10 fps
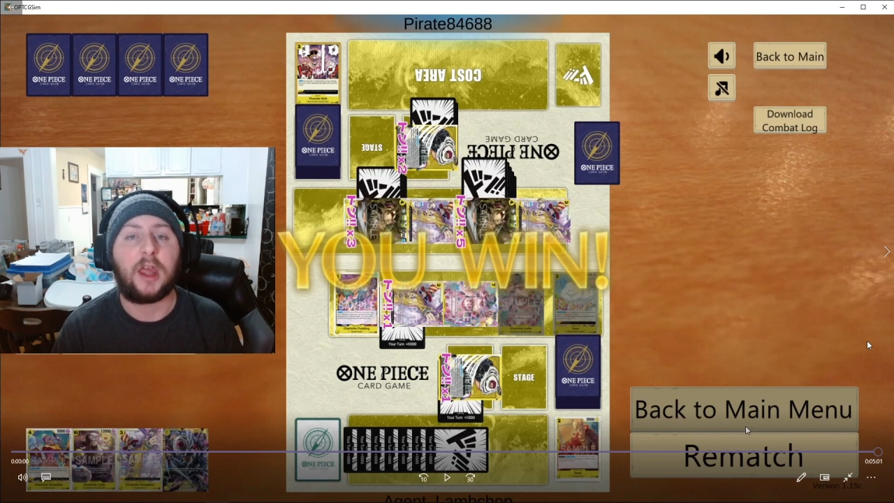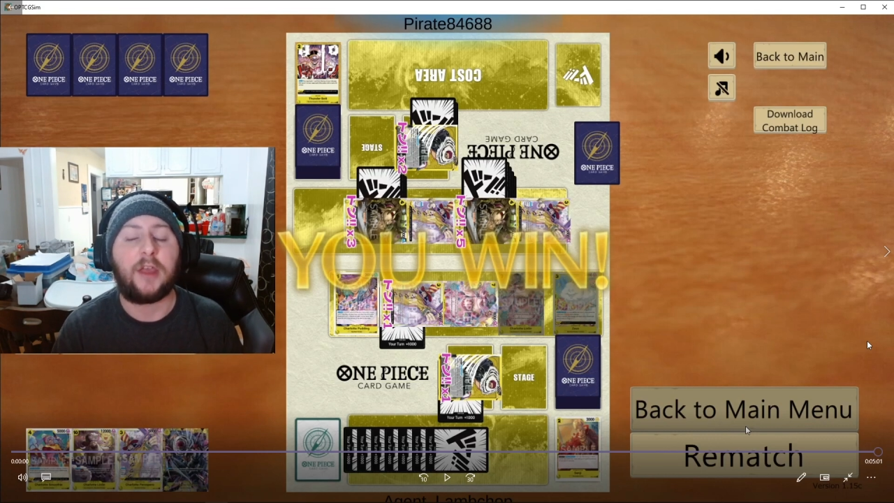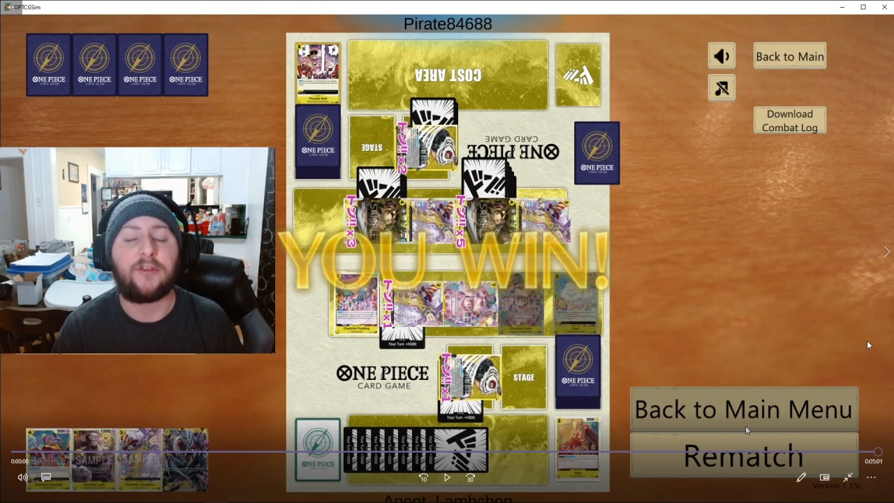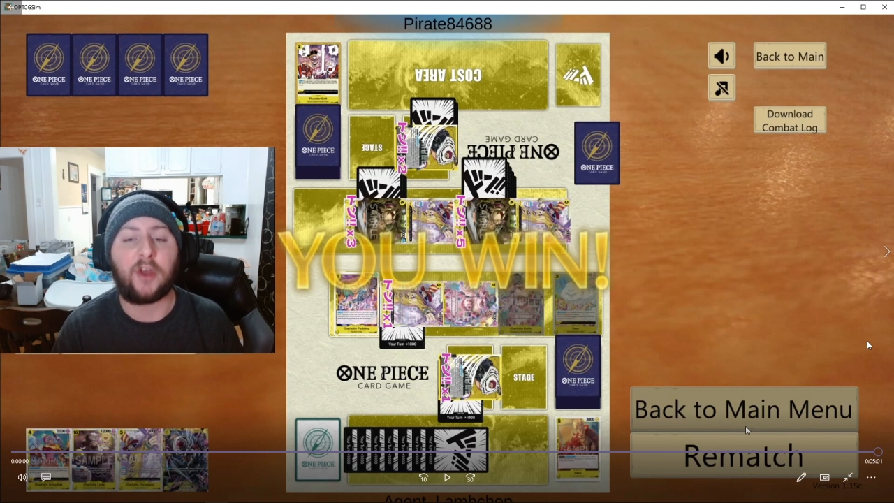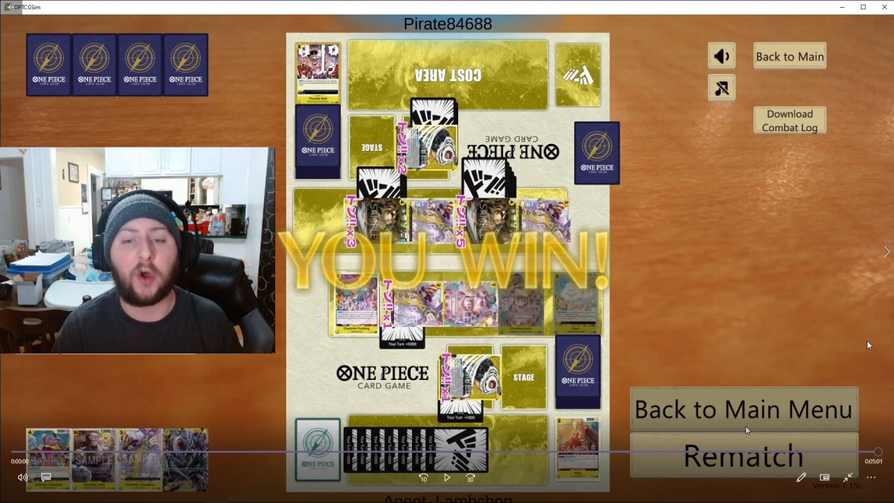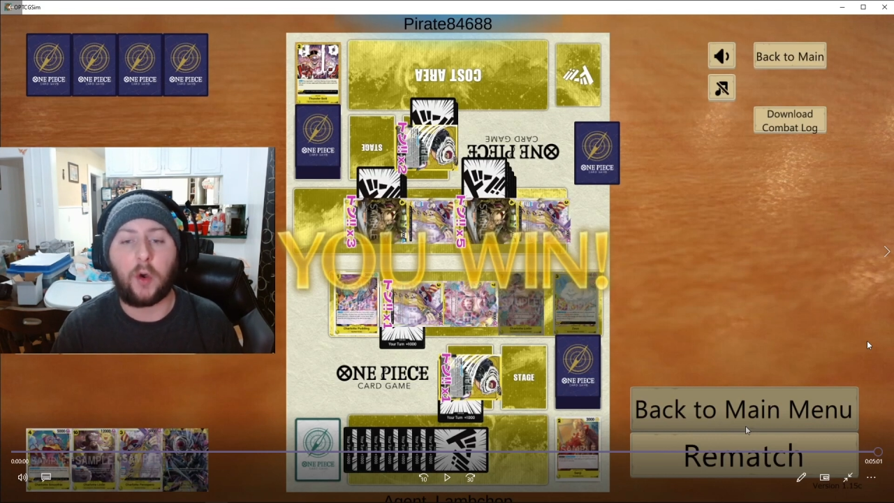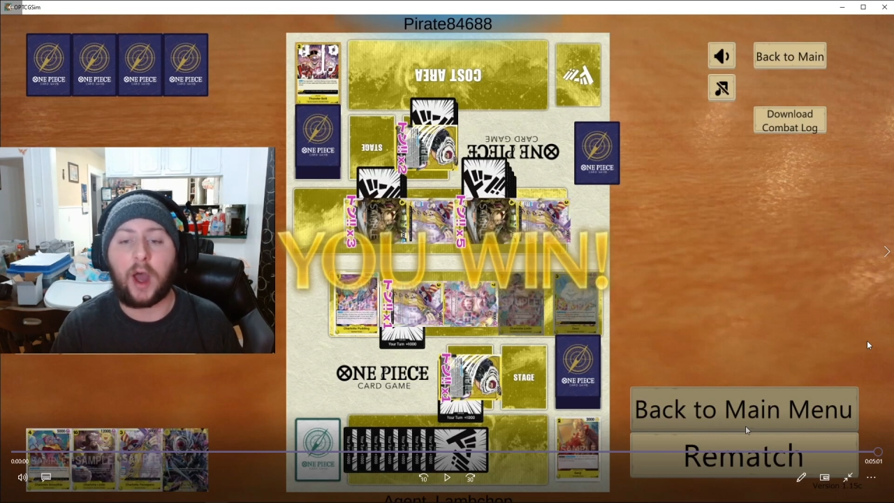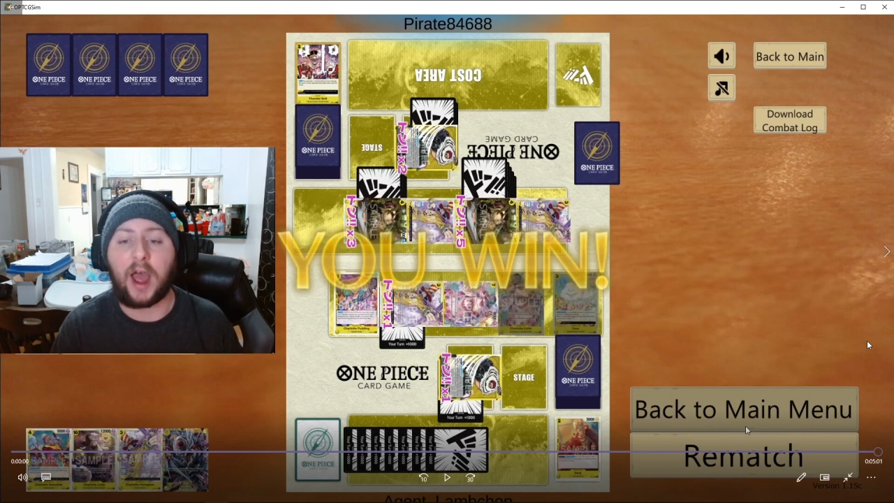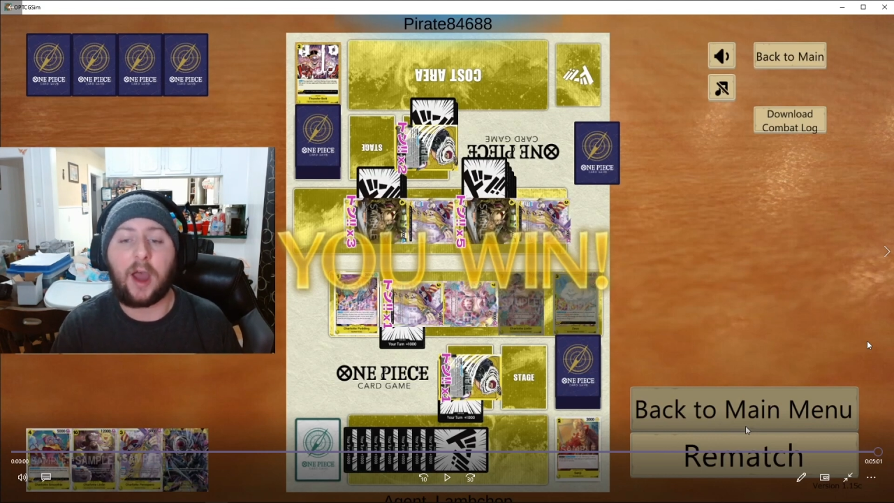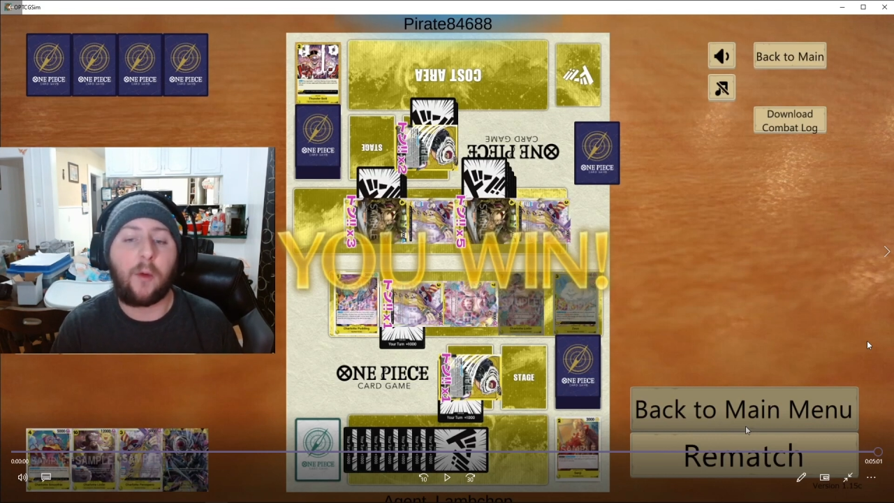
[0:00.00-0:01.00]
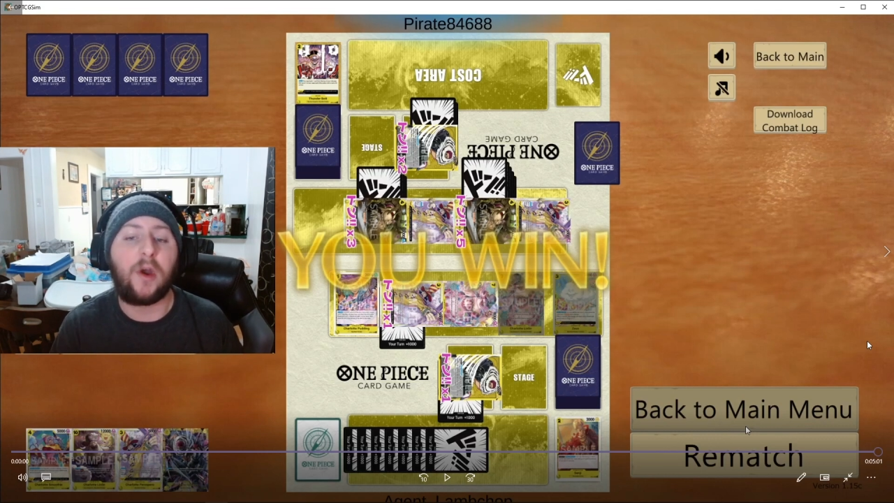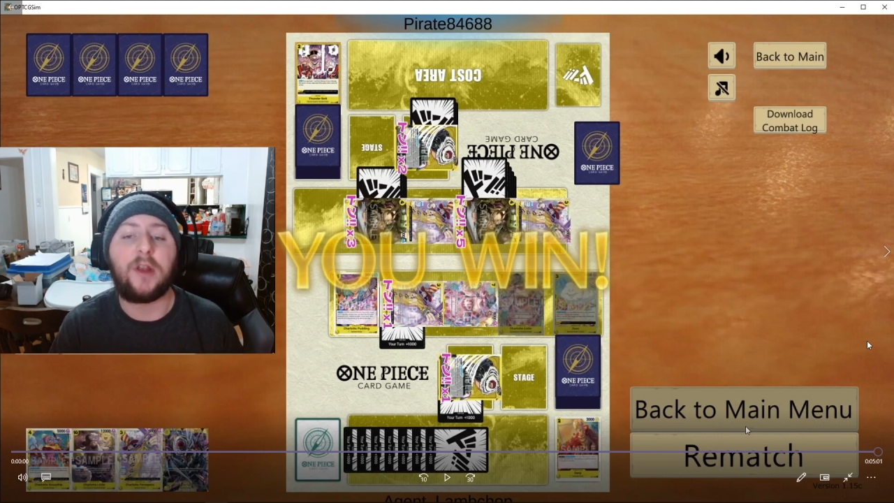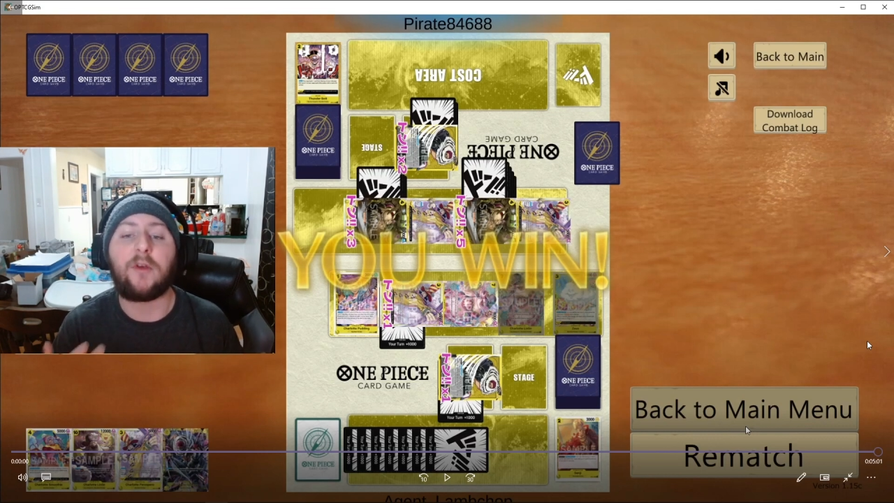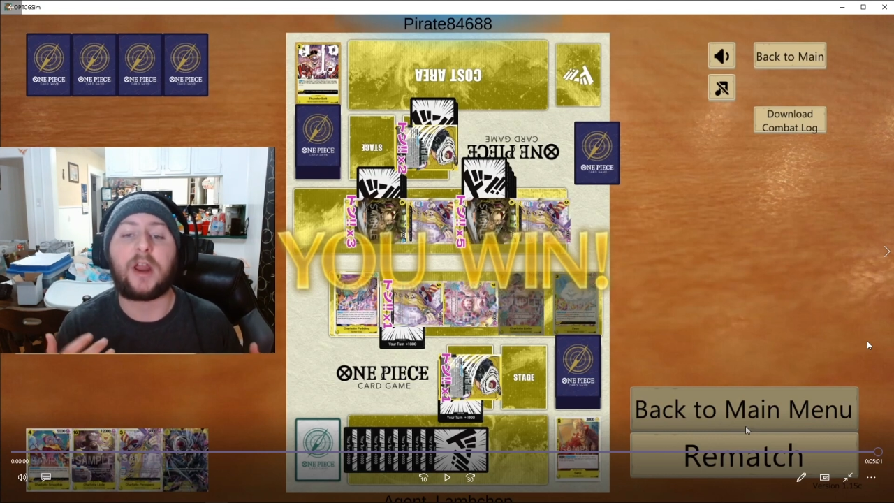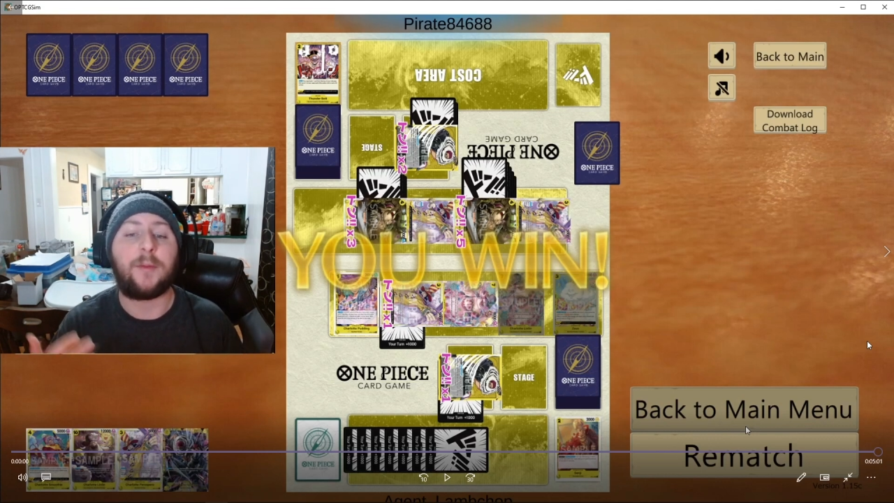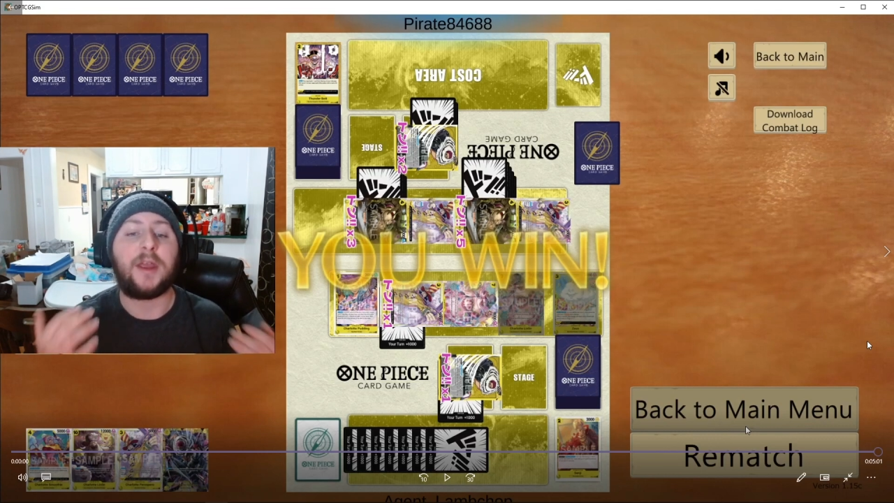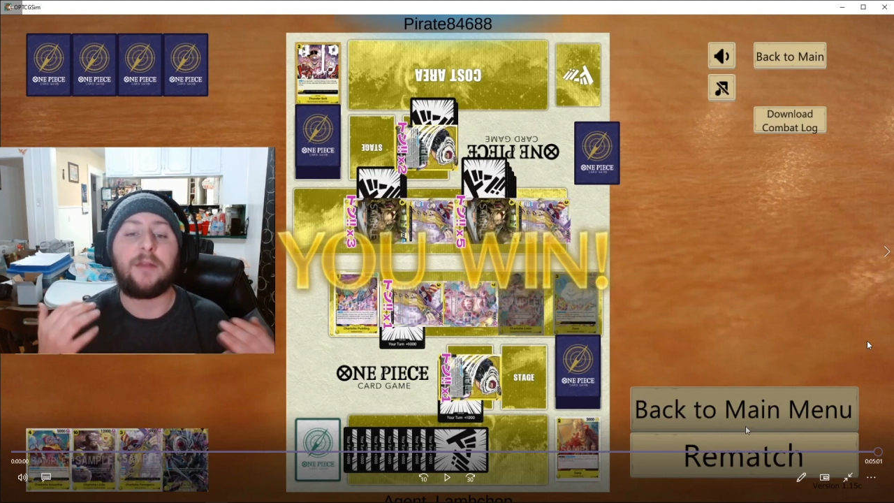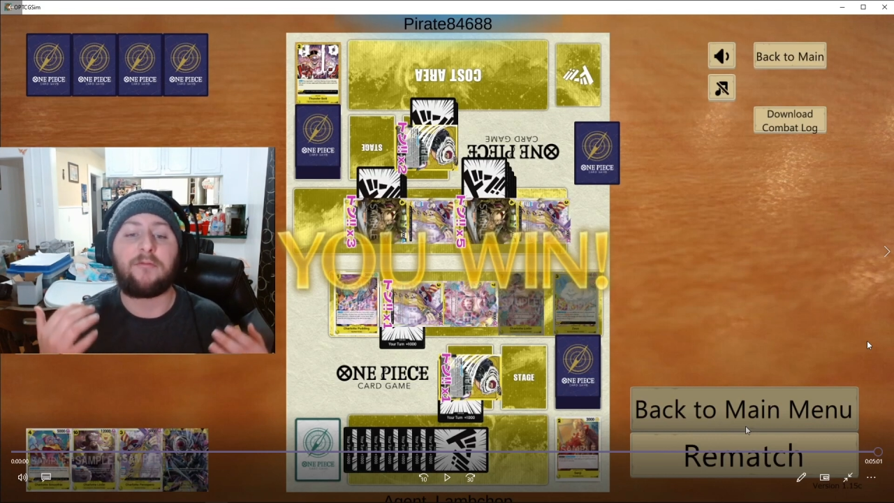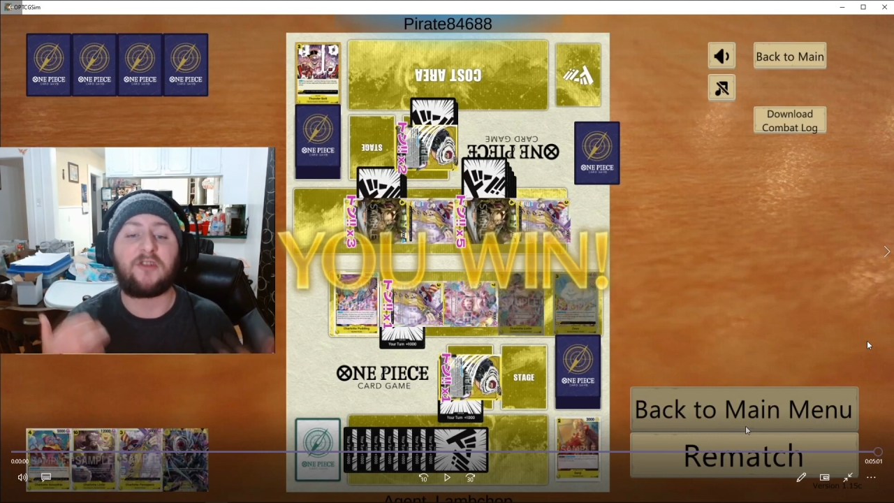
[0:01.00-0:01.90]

So I would recommend